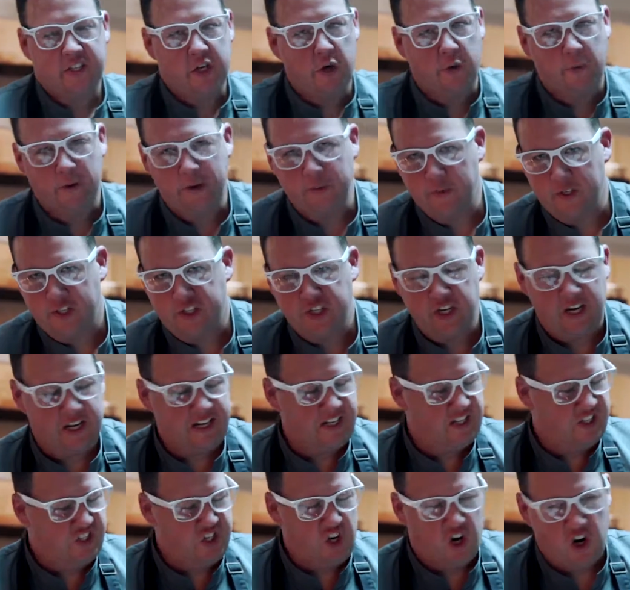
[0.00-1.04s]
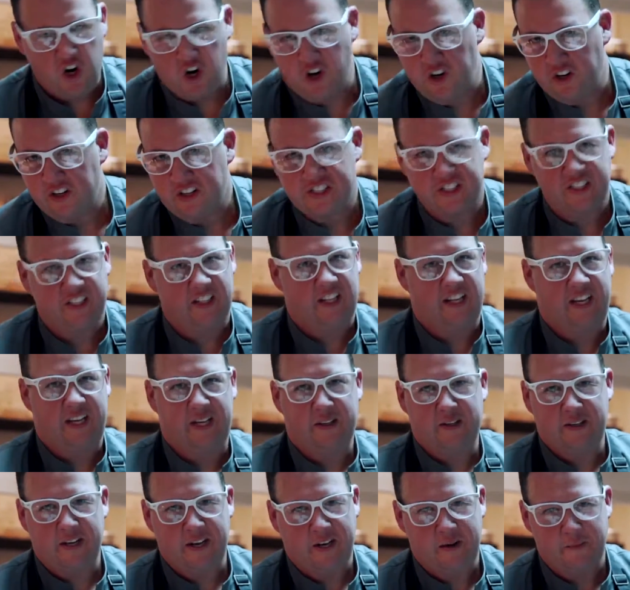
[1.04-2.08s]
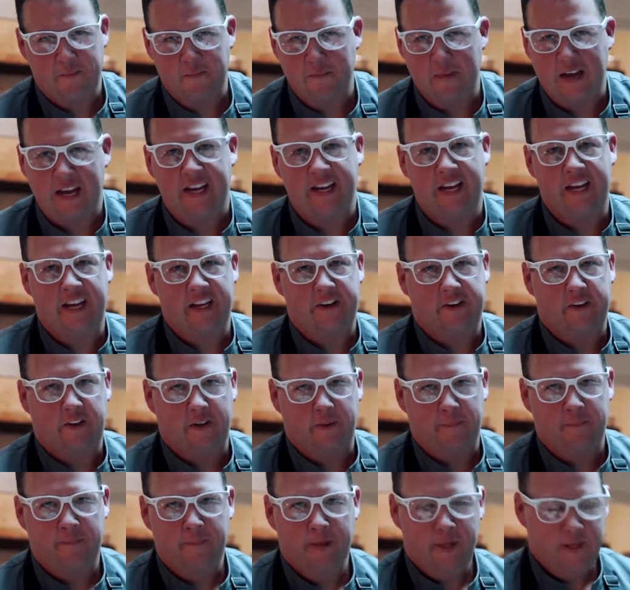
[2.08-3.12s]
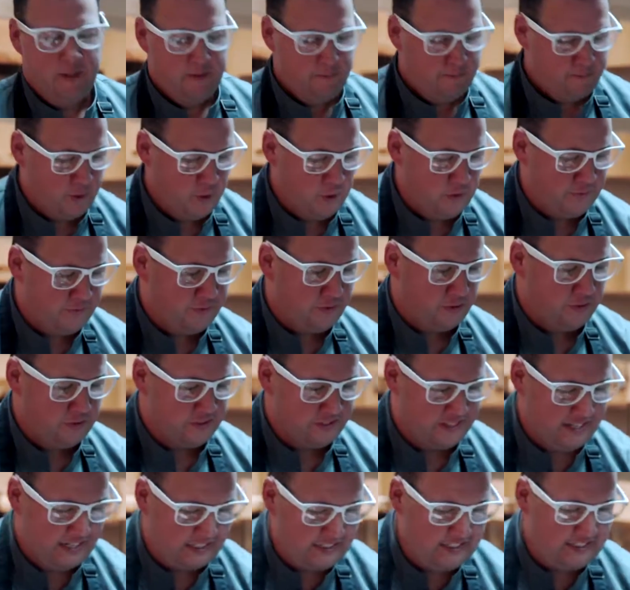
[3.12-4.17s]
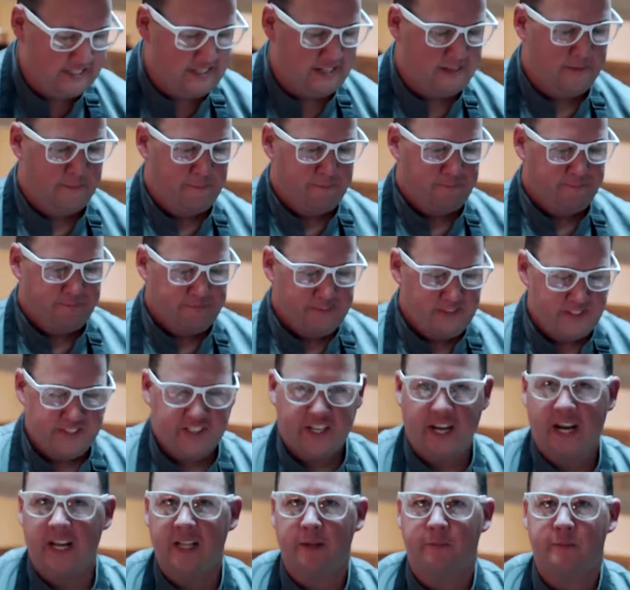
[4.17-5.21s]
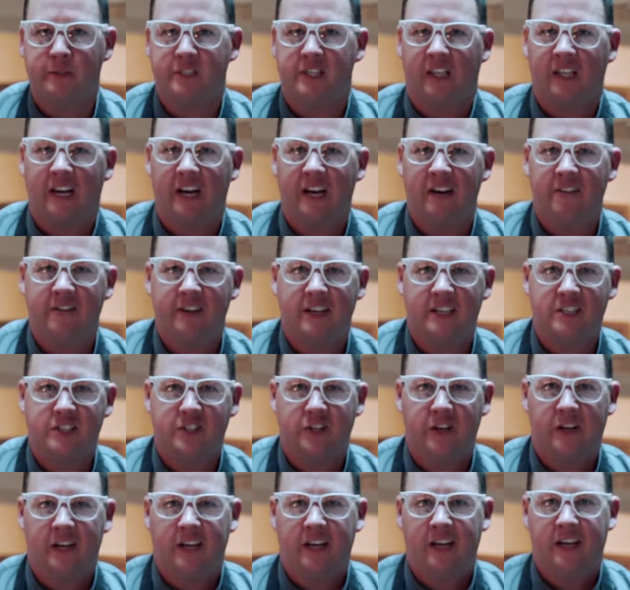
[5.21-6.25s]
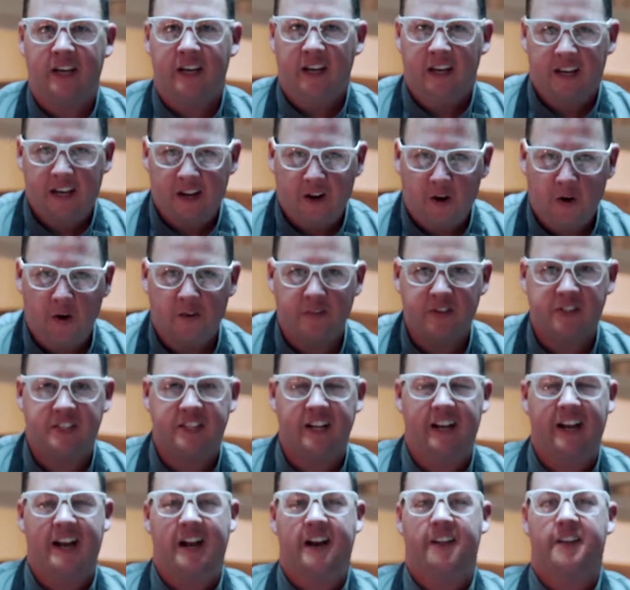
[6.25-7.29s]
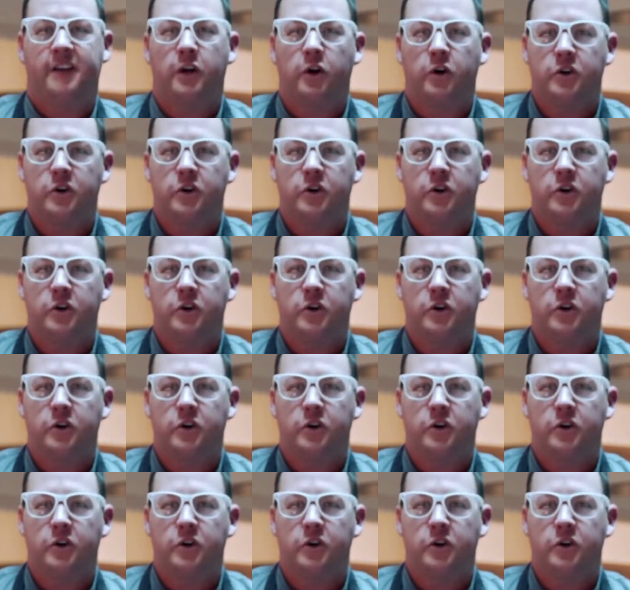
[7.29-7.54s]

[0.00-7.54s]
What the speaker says: go in with giant tongs and like kind of manhandle them. Beautiful, delicate. Scallop was alive yesterday, harvested out of the